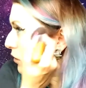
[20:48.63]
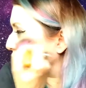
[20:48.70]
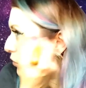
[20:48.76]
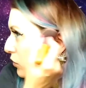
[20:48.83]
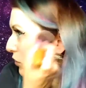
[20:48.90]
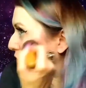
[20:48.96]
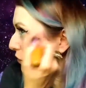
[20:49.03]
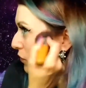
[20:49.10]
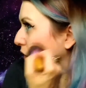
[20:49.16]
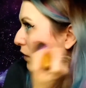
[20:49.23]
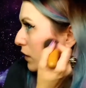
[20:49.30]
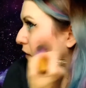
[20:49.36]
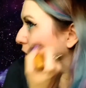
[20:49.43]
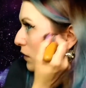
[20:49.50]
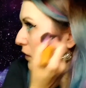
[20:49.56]
I really feel
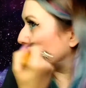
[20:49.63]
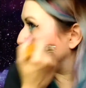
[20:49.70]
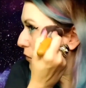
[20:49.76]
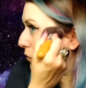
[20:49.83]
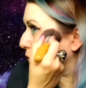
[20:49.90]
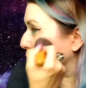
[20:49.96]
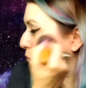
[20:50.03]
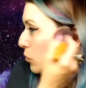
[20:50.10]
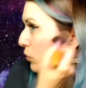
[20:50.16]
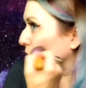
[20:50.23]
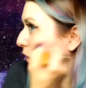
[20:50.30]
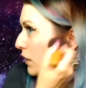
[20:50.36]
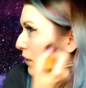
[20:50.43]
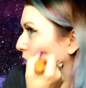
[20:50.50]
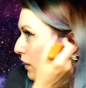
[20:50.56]
like I need to
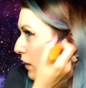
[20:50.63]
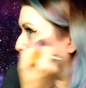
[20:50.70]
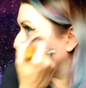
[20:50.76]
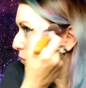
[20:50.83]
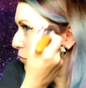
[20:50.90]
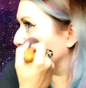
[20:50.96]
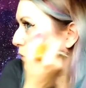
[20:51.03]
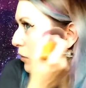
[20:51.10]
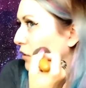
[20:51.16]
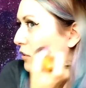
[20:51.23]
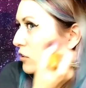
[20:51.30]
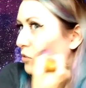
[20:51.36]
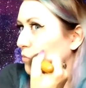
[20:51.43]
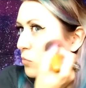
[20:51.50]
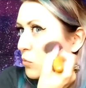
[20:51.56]
blend that
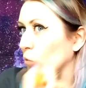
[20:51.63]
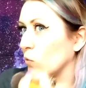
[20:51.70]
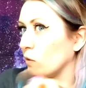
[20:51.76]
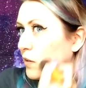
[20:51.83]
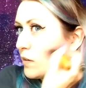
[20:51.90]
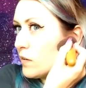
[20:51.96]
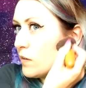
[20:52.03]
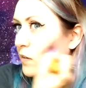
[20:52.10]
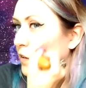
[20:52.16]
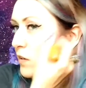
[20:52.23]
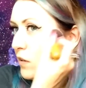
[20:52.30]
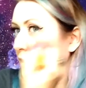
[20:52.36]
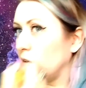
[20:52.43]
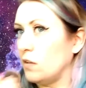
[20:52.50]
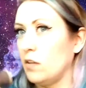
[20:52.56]
blush more.
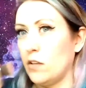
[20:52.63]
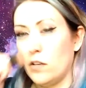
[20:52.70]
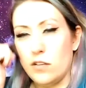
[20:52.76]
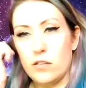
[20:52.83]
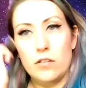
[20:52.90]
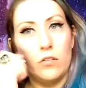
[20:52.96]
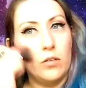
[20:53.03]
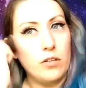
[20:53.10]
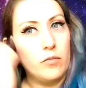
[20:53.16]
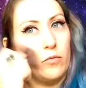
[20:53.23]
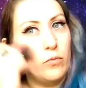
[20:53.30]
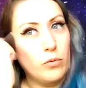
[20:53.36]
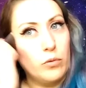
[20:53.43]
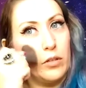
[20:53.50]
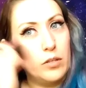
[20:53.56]
It doesn't look
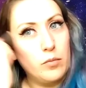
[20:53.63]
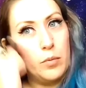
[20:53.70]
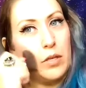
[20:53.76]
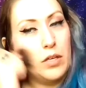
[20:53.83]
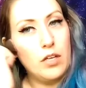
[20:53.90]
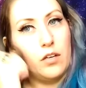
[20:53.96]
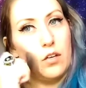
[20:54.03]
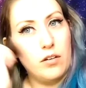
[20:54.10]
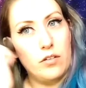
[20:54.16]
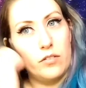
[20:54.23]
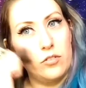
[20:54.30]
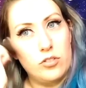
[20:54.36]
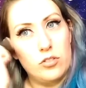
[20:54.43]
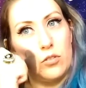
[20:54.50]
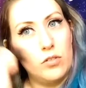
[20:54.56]
really pink
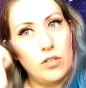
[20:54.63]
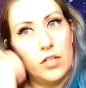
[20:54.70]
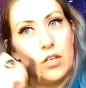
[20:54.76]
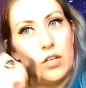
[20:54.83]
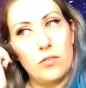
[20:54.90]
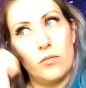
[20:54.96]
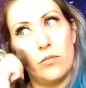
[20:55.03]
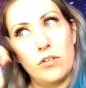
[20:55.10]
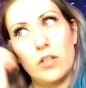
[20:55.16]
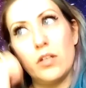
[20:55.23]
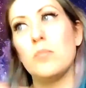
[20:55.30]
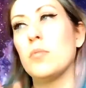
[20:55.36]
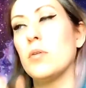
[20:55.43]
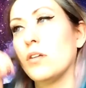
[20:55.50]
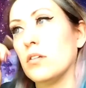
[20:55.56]
on the screen, I don't
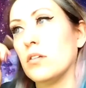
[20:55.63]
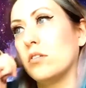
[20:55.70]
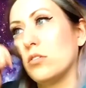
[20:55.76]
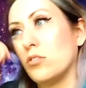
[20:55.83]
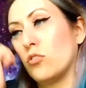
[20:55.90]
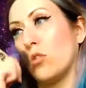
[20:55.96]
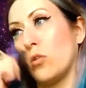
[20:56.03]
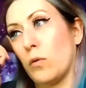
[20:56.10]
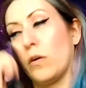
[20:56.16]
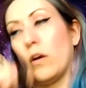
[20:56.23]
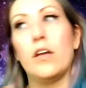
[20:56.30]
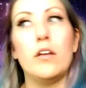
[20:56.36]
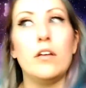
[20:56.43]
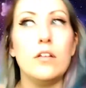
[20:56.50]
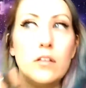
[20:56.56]
think, but it looks
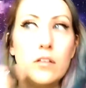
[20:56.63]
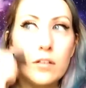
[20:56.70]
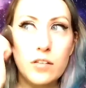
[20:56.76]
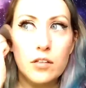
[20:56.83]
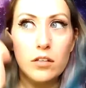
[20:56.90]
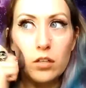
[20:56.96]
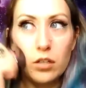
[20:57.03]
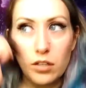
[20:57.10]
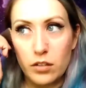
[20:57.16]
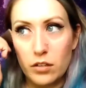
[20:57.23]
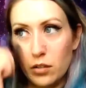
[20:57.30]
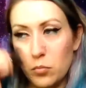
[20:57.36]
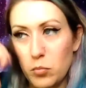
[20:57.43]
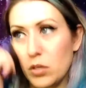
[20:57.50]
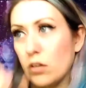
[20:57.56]
crazy
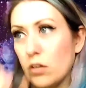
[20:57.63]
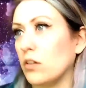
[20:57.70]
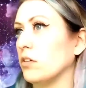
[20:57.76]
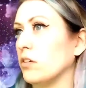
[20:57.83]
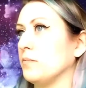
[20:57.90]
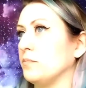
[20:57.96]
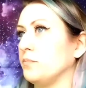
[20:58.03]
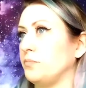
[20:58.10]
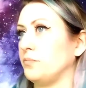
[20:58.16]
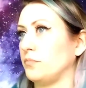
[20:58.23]
in the mirror.